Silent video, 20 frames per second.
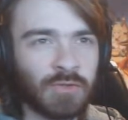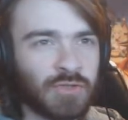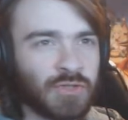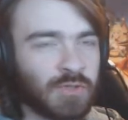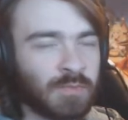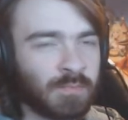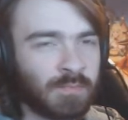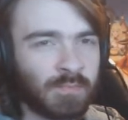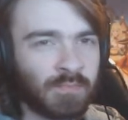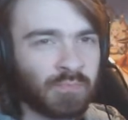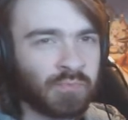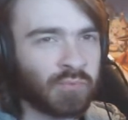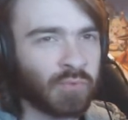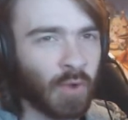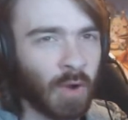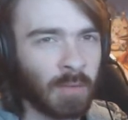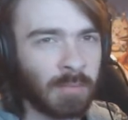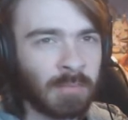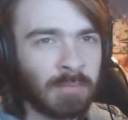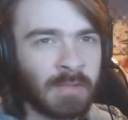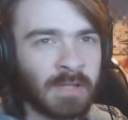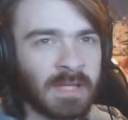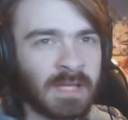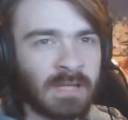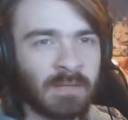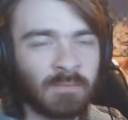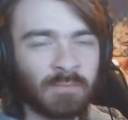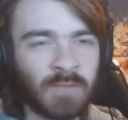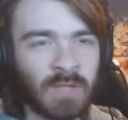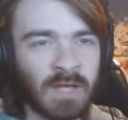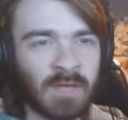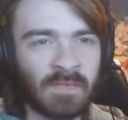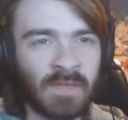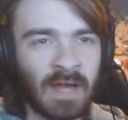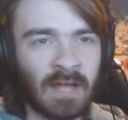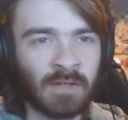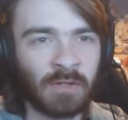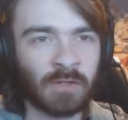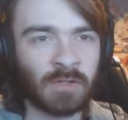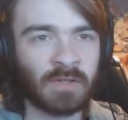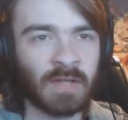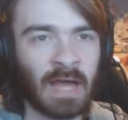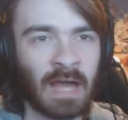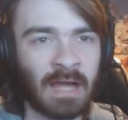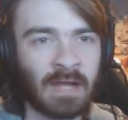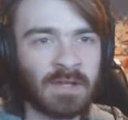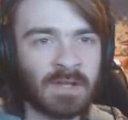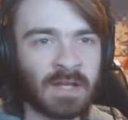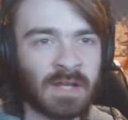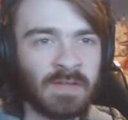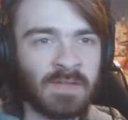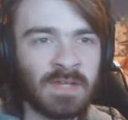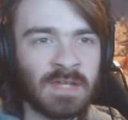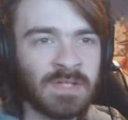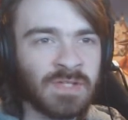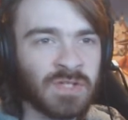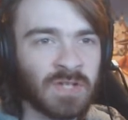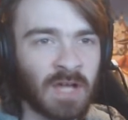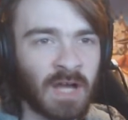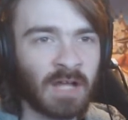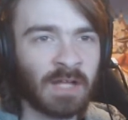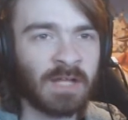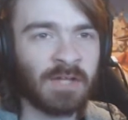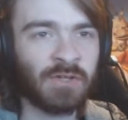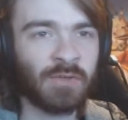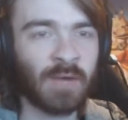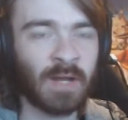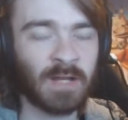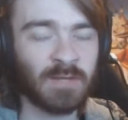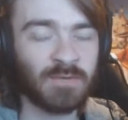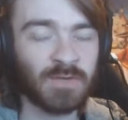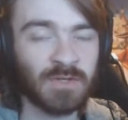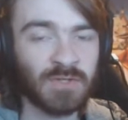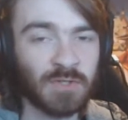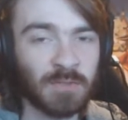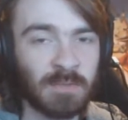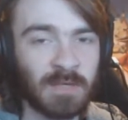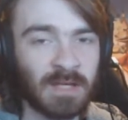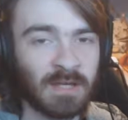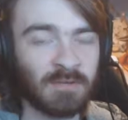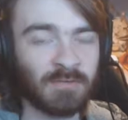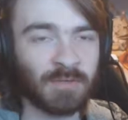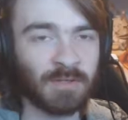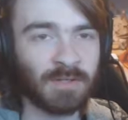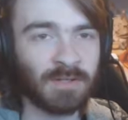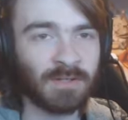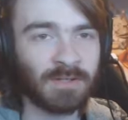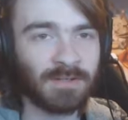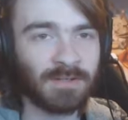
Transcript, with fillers: You should probably get that looked at. Can this Kirlia do anything to me either?